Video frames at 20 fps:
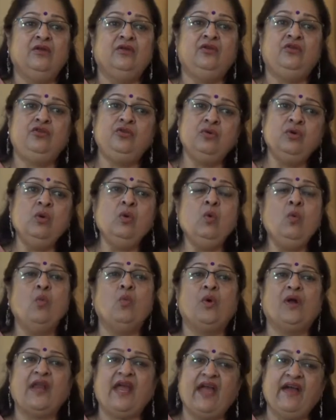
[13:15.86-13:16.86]
Do
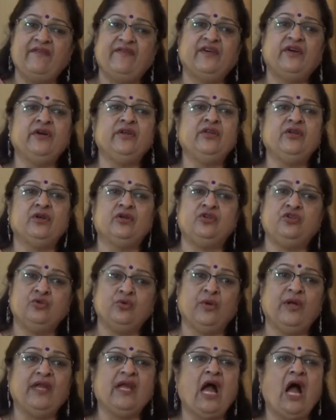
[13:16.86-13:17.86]
whatever you're
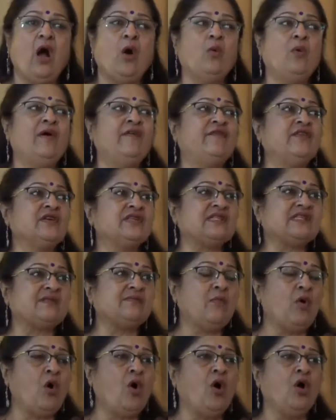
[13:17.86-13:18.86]
doing, however
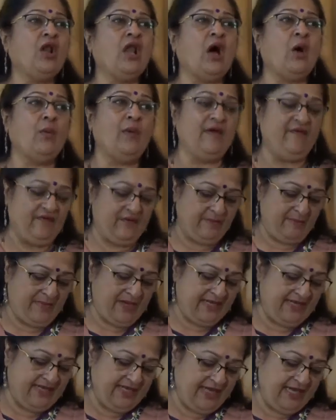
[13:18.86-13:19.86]
small, however
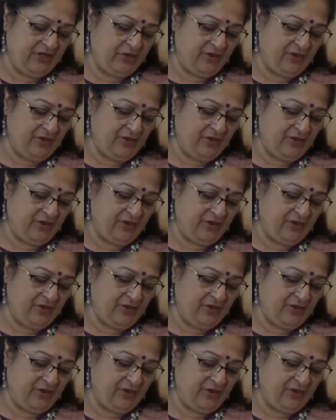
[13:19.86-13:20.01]
mundane.